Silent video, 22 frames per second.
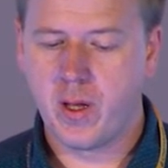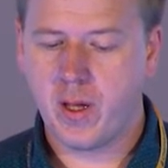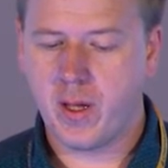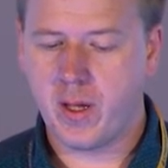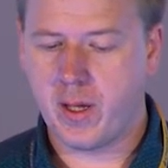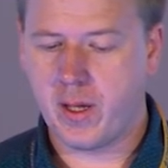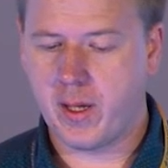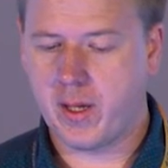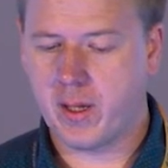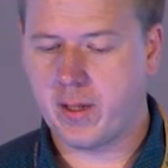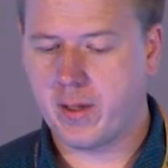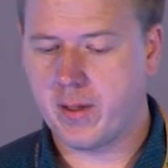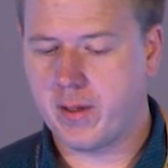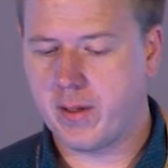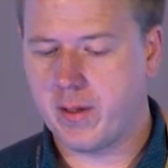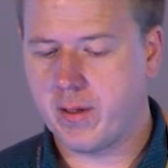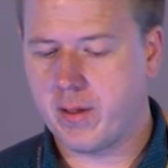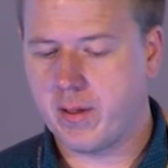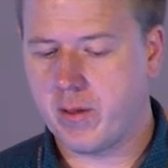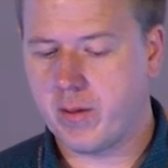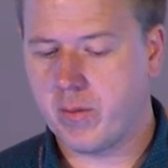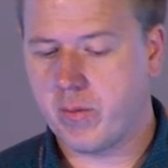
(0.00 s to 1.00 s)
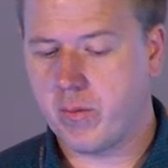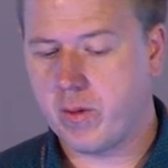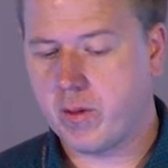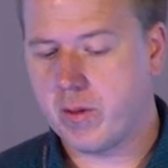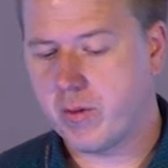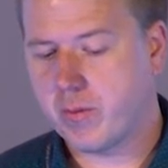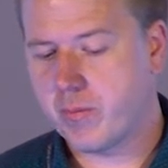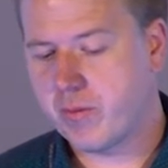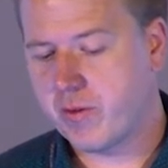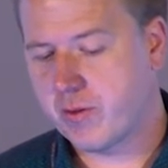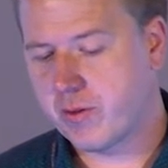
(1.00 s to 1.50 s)
And one
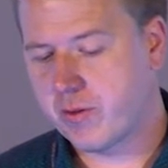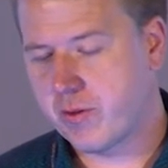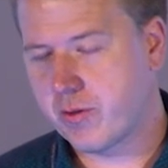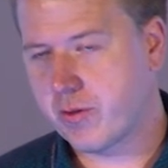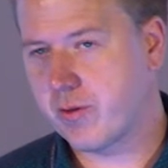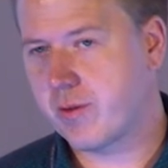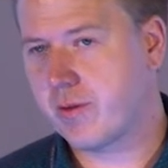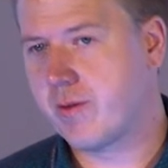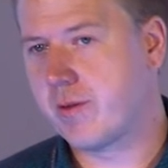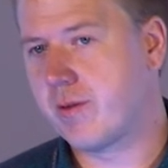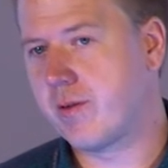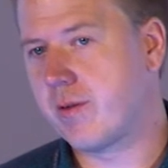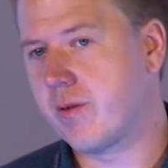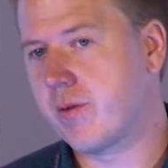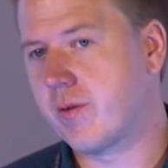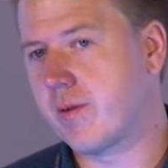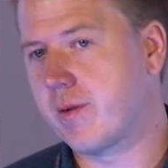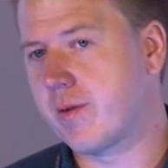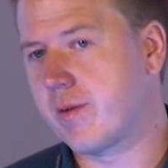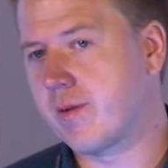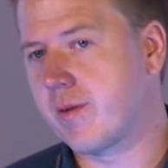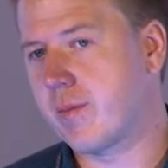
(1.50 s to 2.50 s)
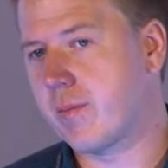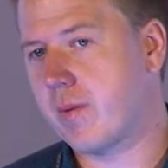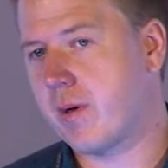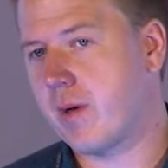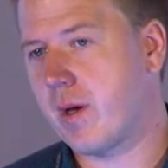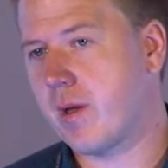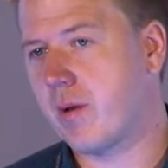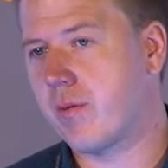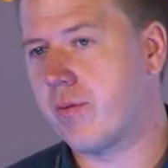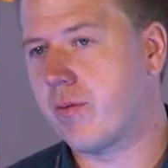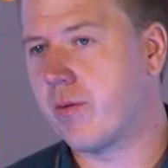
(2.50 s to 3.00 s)
obvious choice is using some
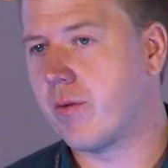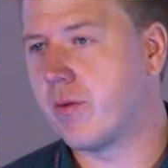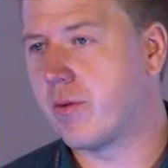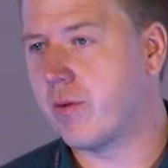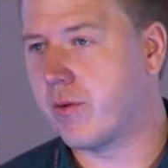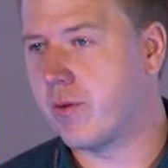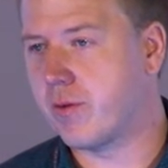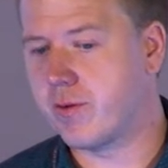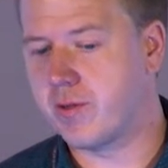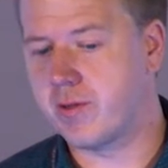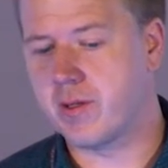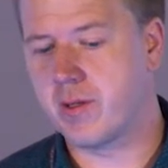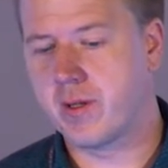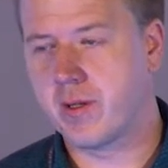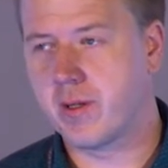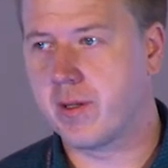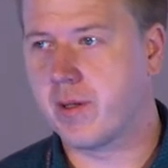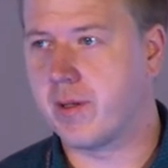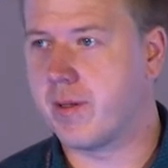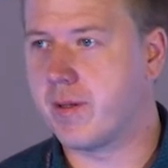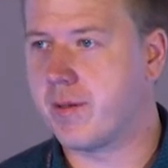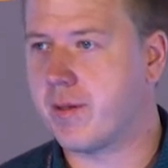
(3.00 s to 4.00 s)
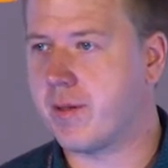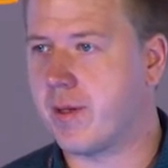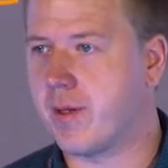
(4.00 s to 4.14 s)
kind of ontology in this